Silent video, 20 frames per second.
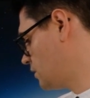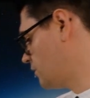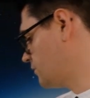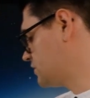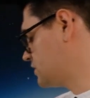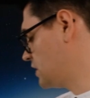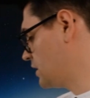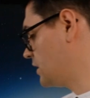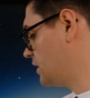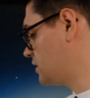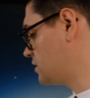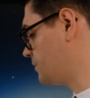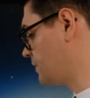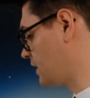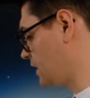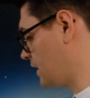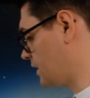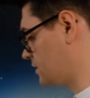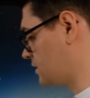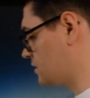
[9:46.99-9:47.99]
Obviously you need to
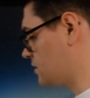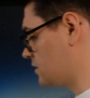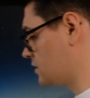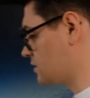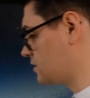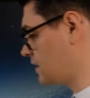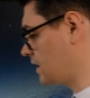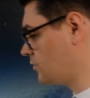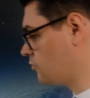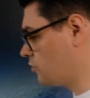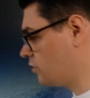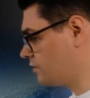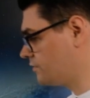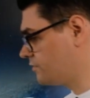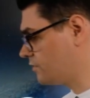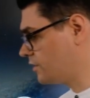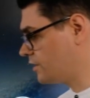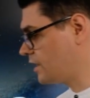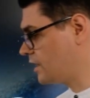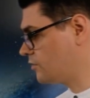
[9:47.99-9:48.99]
be connected to the same
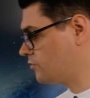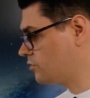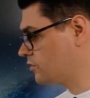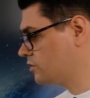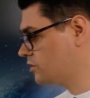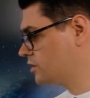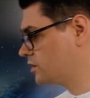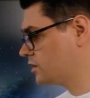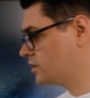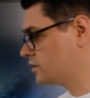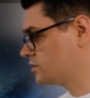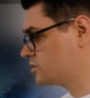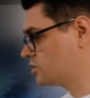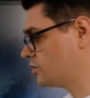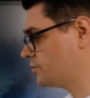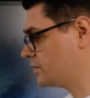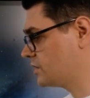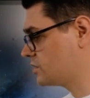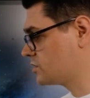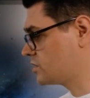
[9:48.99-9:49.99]
Wi-Fi network.
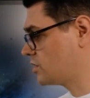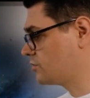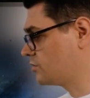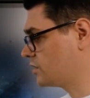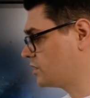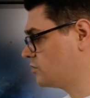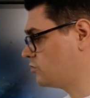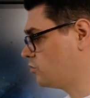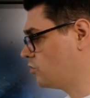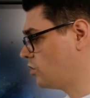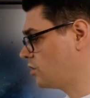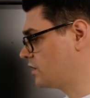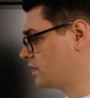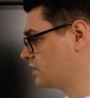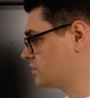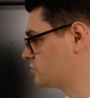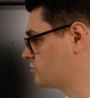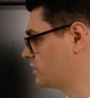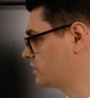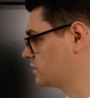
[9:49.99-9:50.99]
Assuming there's only one
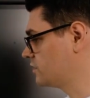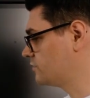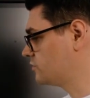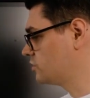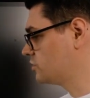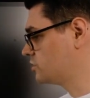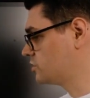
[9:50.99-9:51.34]
interactive